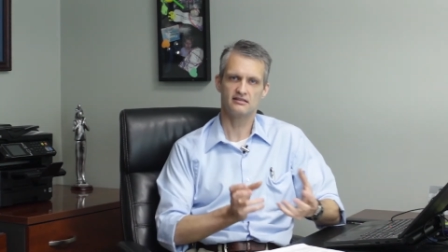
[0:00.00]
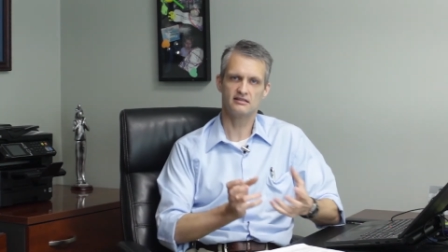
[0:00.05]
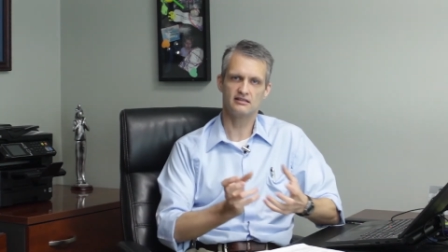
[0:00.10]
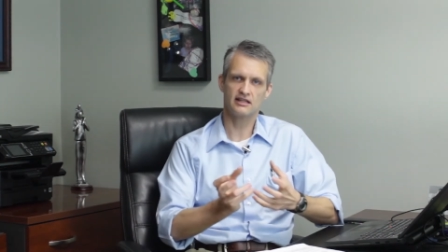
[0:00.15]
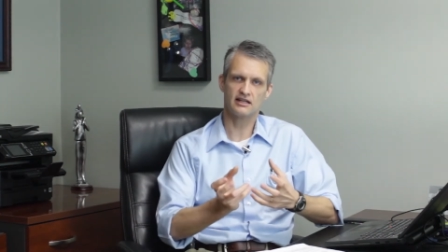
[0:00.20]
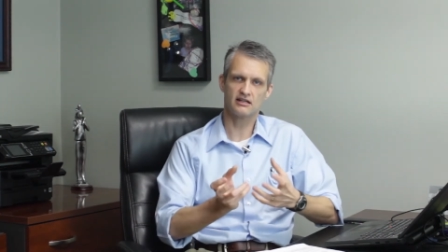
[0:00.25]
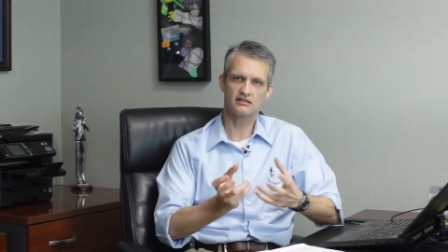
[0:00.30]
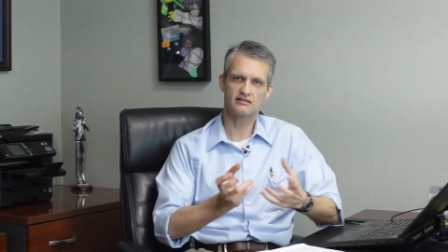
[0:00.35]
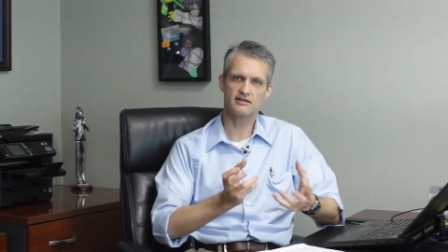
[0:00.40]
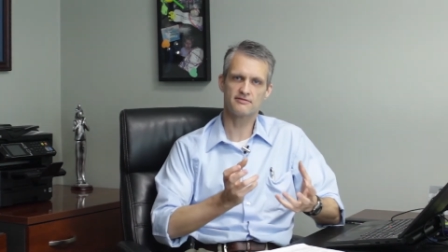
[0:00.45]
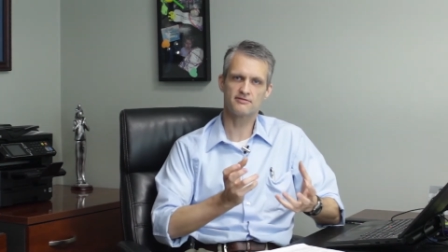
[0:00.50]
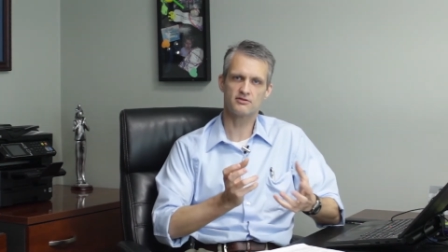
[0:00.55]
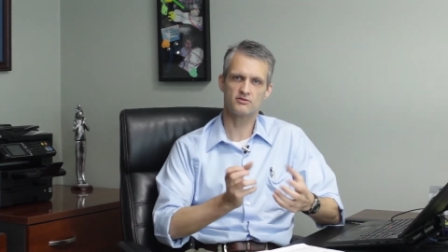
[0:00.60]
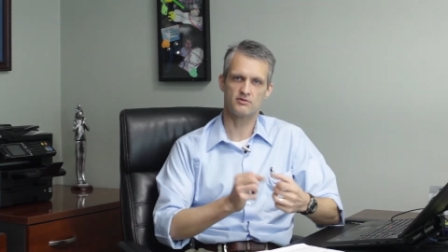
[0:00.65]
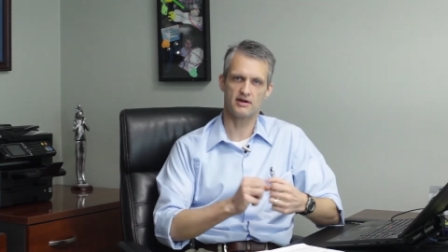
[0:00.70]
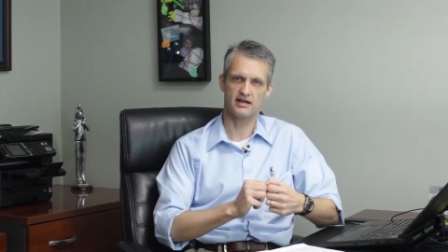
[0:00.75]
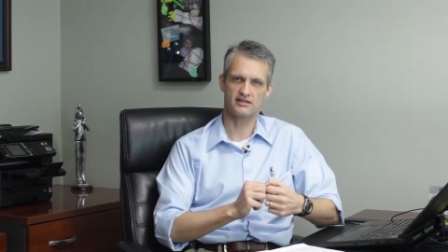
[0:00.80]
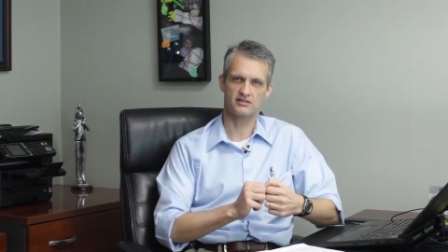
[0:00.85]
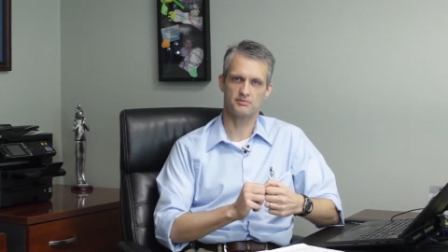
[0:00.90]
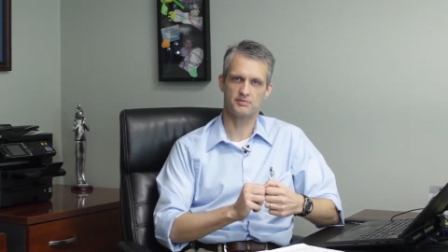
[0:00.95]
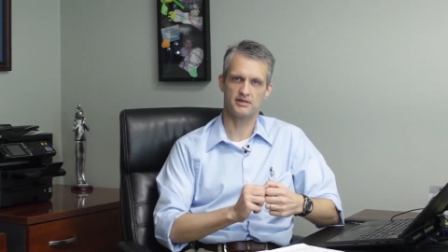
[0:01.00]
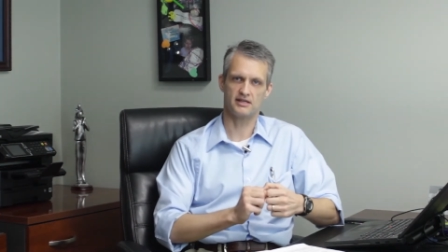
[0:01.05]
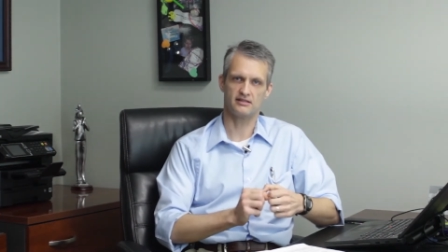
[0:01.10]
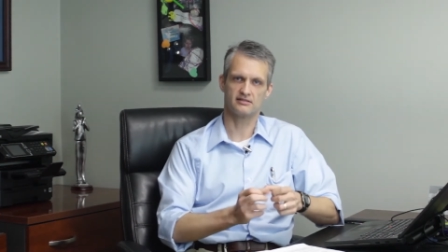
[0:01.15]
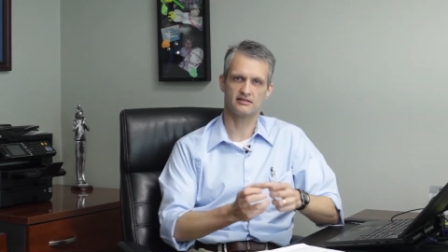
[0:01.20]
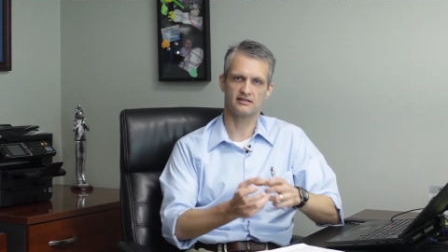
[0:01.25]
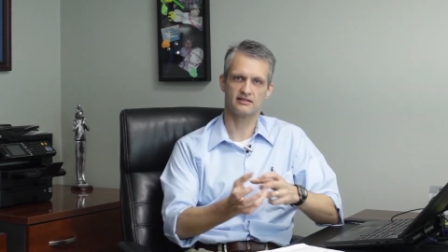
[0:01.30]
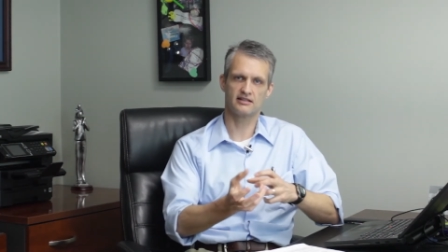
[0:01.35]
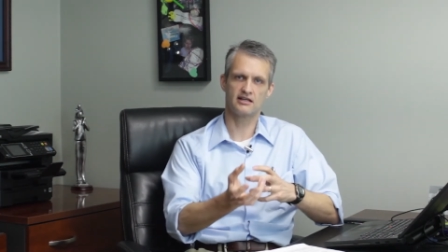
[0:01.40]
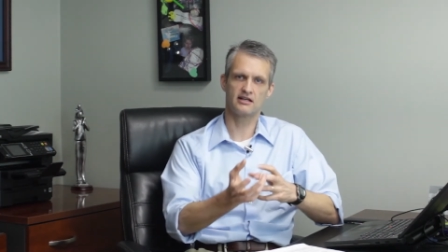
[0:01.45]
little different
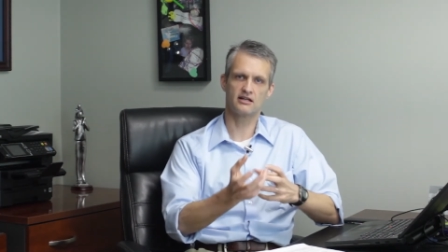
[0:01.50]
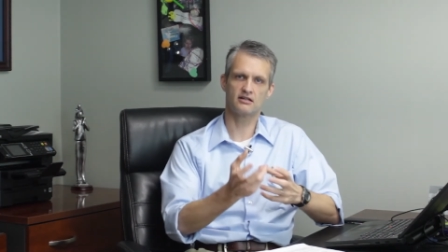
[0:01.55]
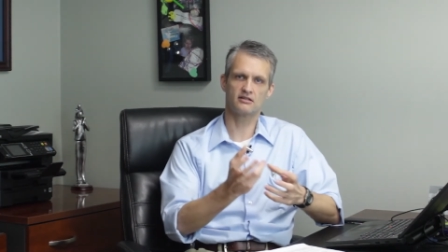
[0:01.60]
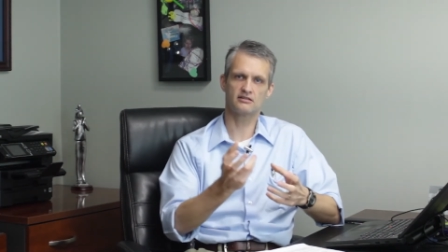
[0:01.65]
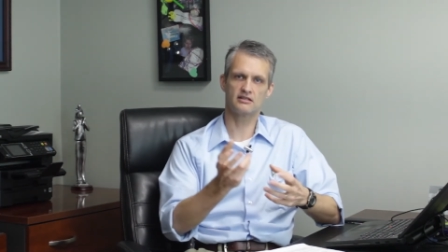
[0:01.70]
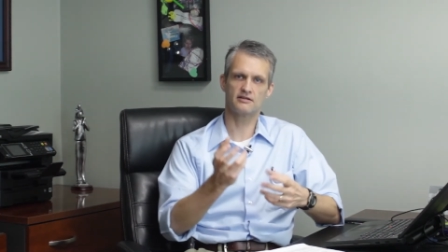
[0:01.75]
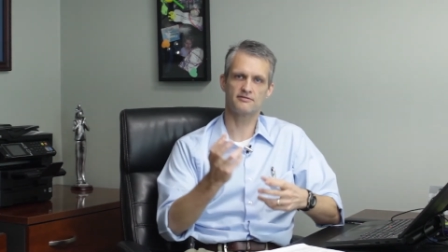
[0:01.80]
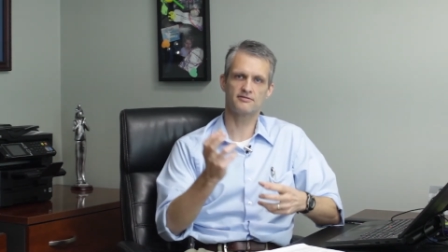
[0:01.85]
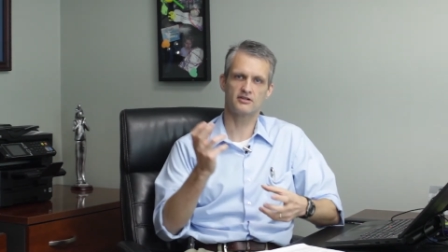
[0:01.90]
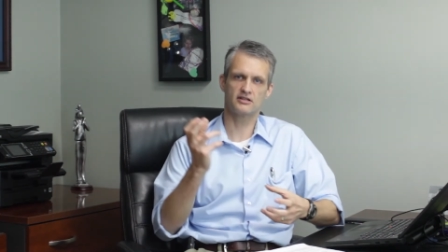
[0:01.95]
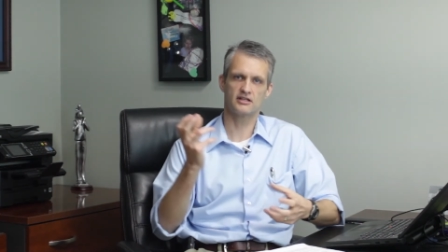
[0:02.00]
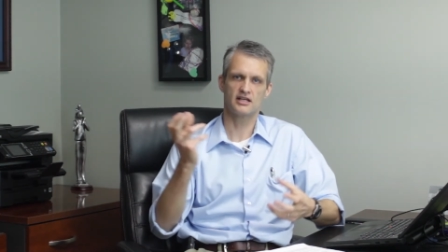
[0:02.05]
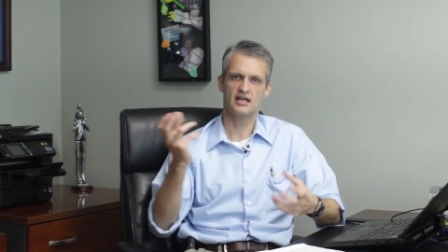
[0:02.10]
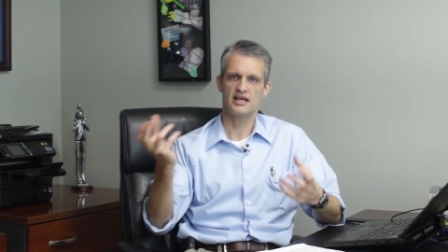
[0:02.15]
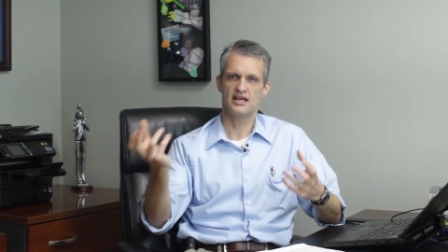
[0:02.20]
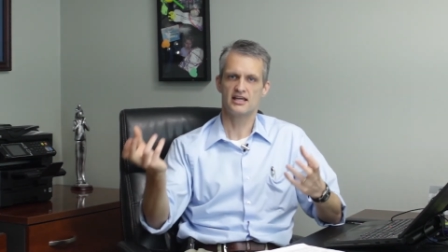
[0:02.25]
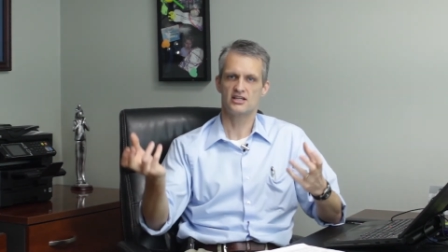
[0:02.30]
recipes, little different